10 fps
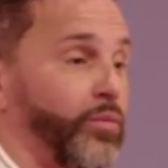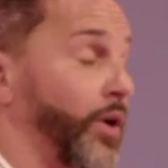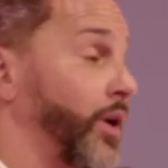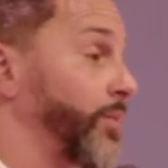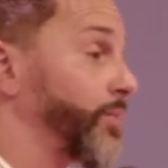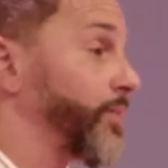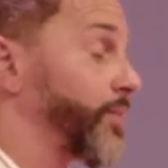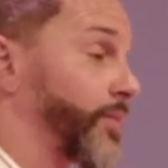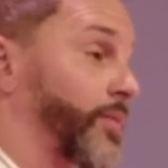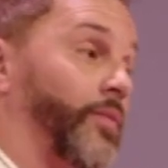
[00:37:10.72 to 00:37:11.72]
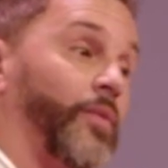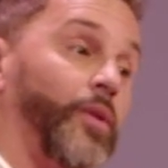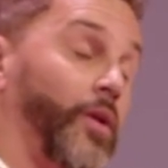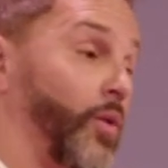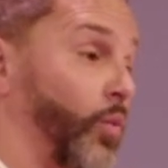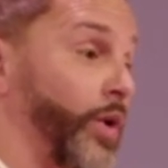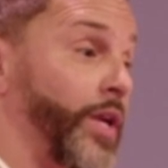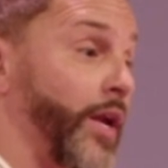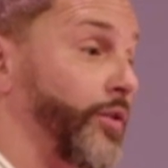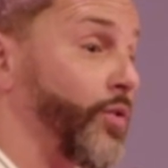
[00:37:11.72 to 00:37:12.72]
well, we
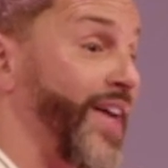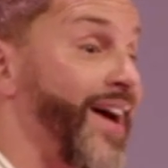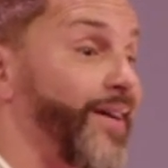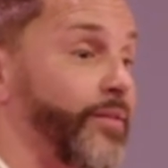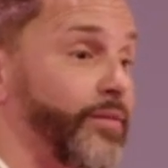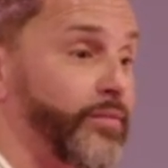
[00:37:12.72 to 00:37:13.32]
can't do that.